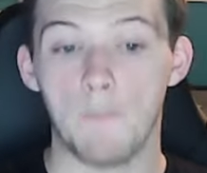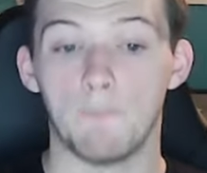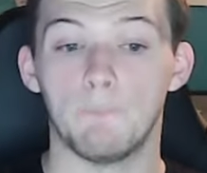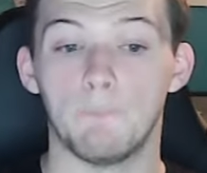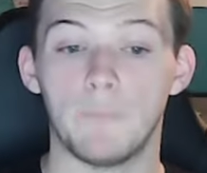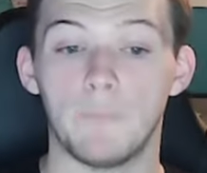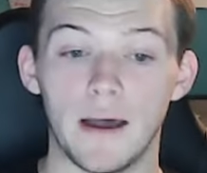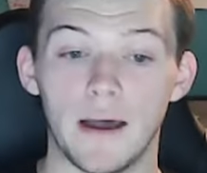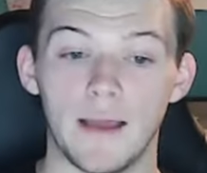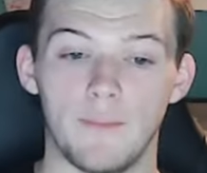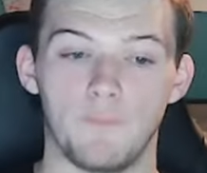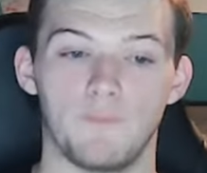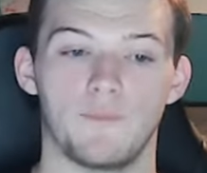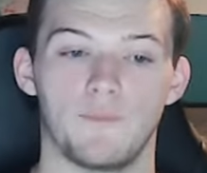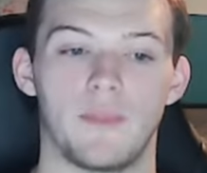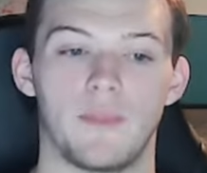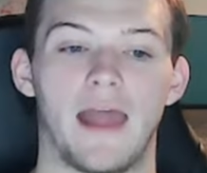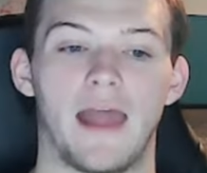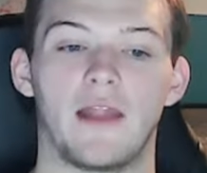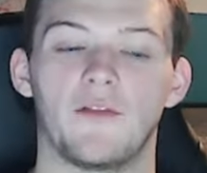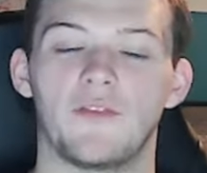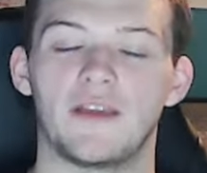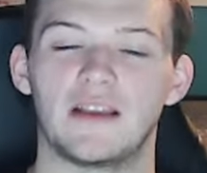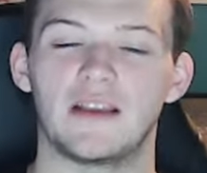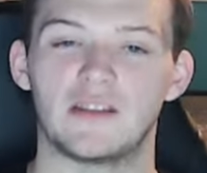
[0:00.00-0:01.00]
But I
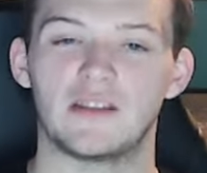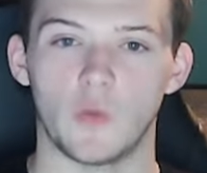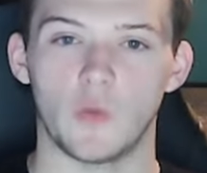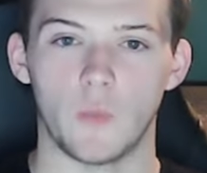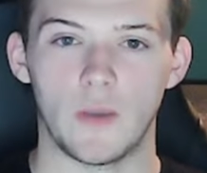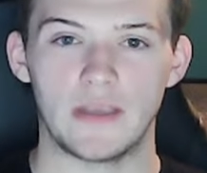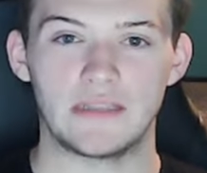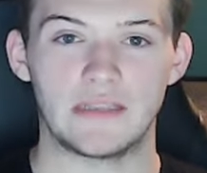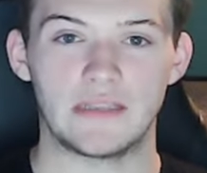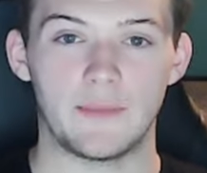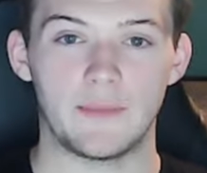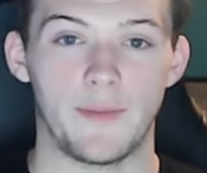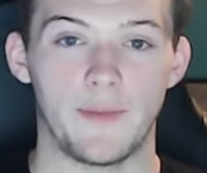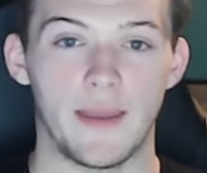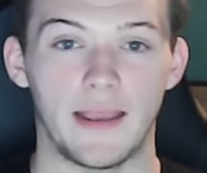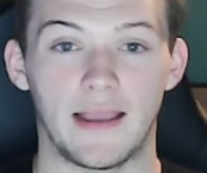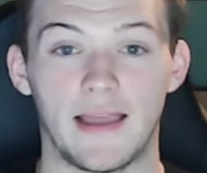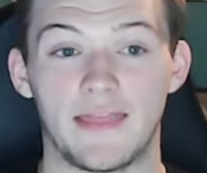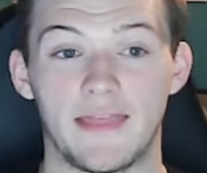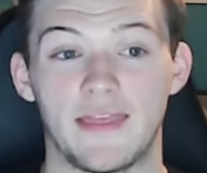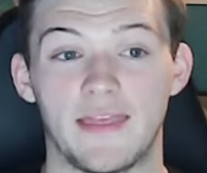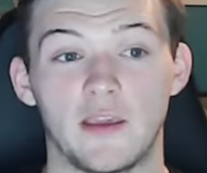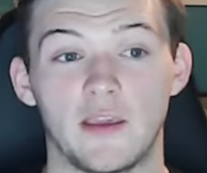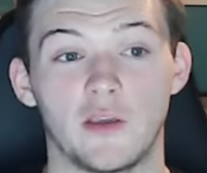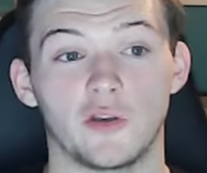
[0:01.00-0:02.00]
don't think it's a wasted pick. I
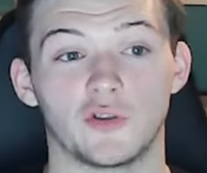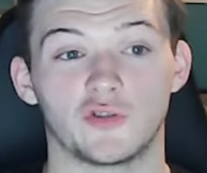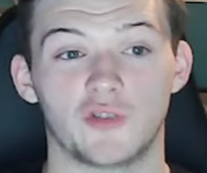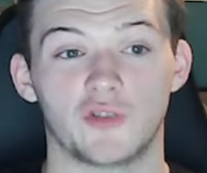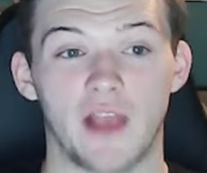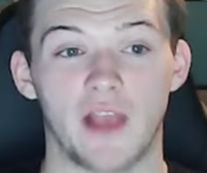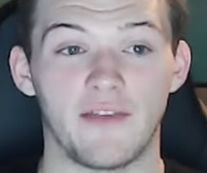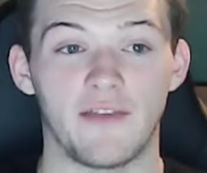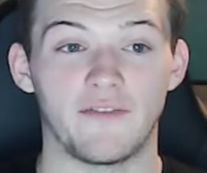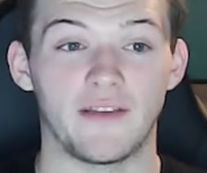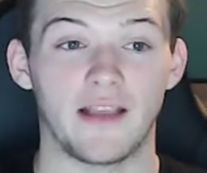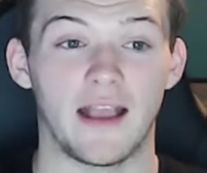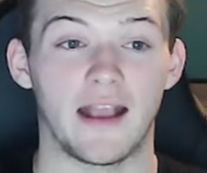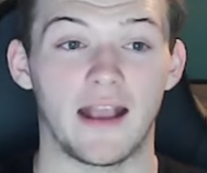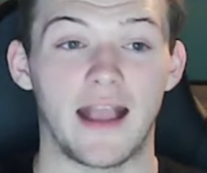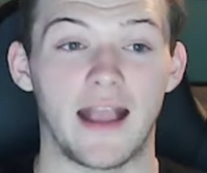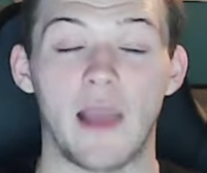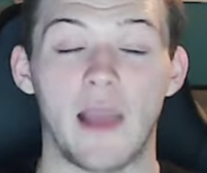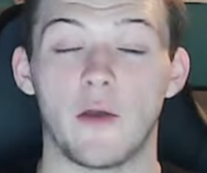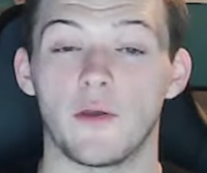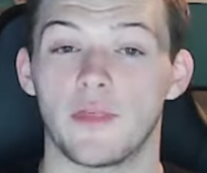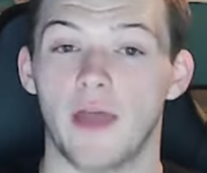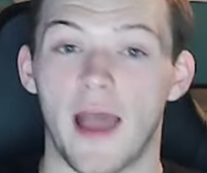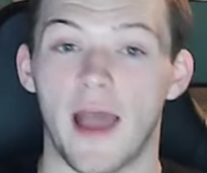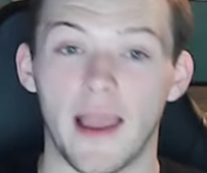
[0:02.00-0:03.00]
think you're drafting a guy
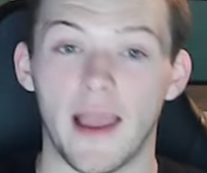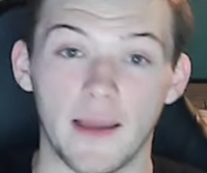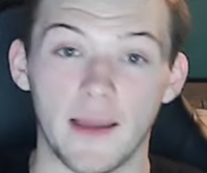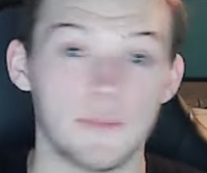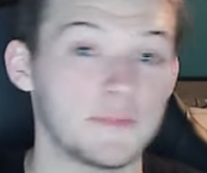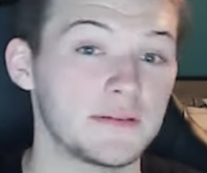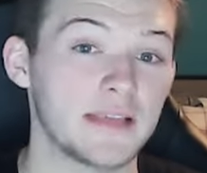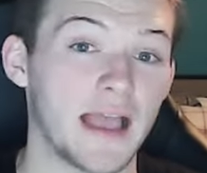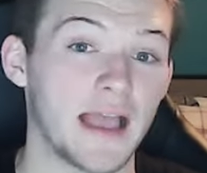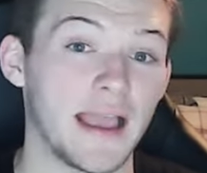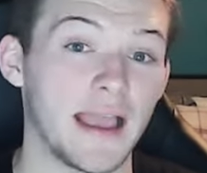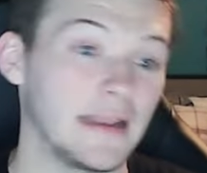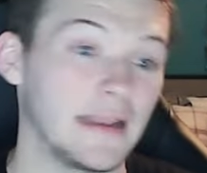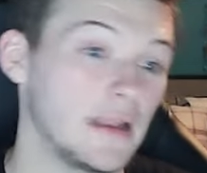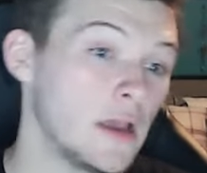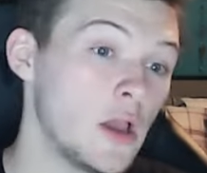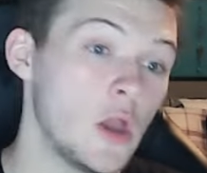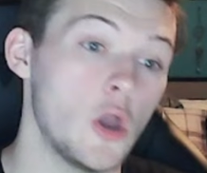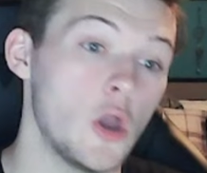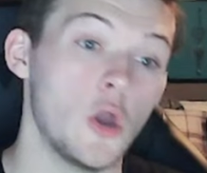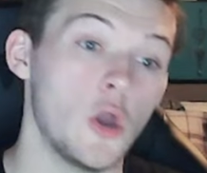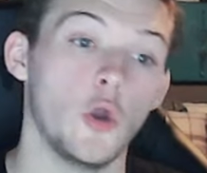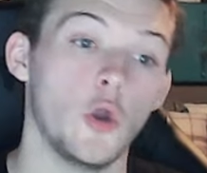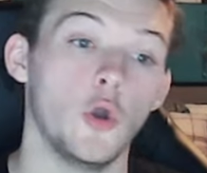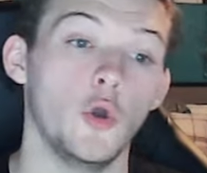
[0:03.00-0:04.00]
with high upside
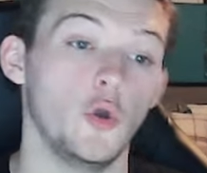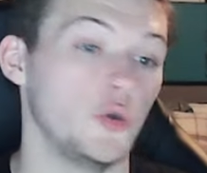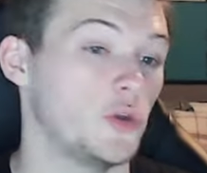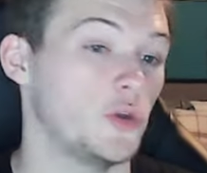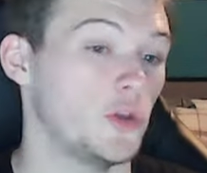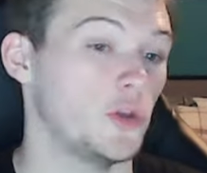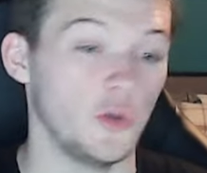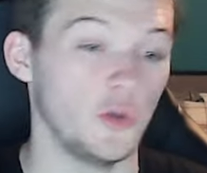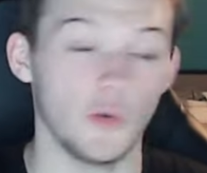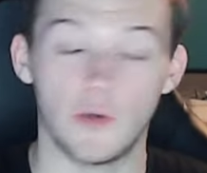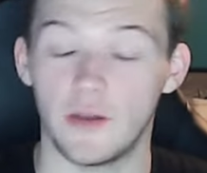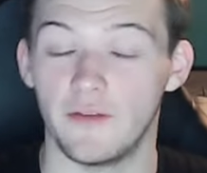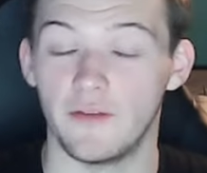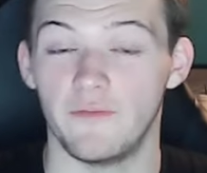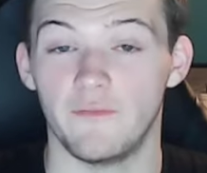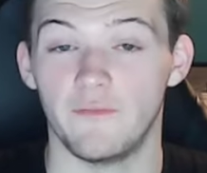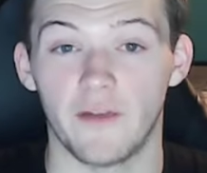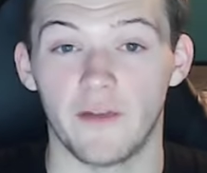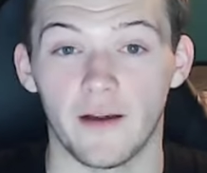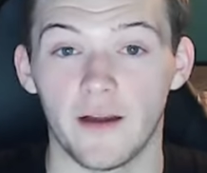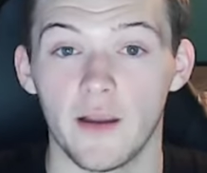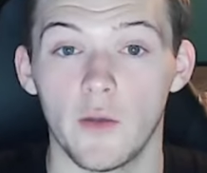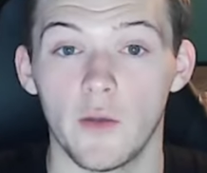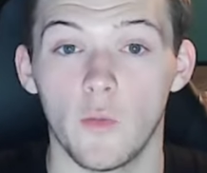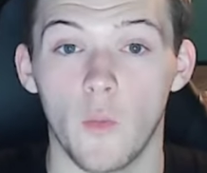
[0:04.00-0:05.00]
who you could
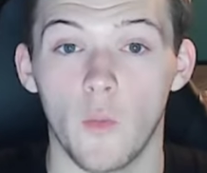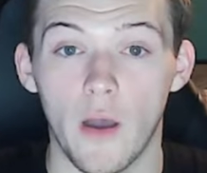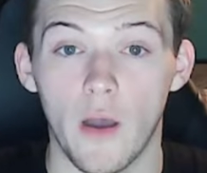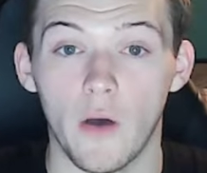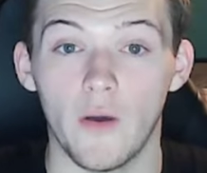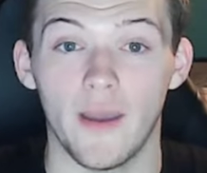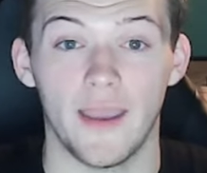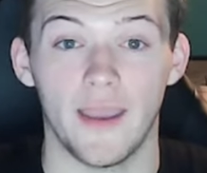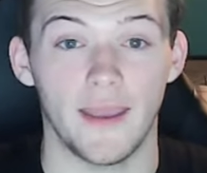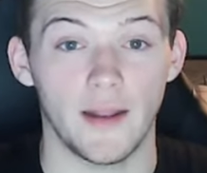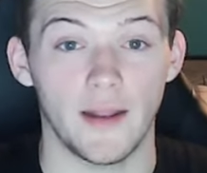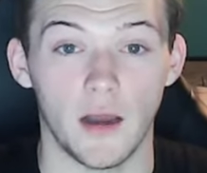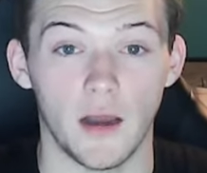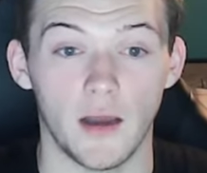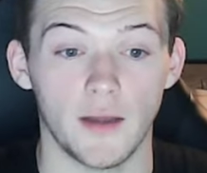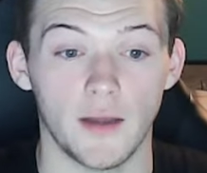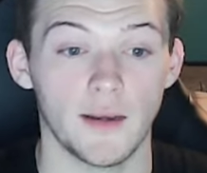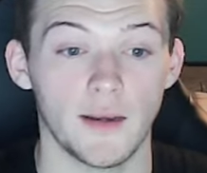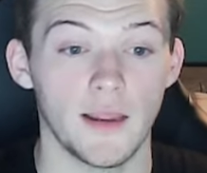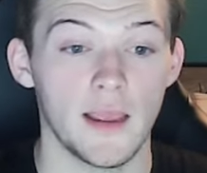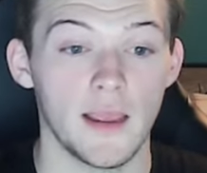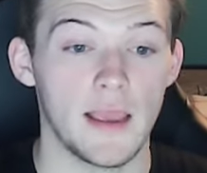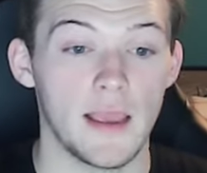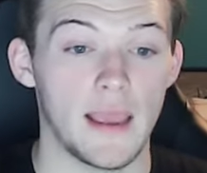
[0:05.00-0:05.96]
very well hit on,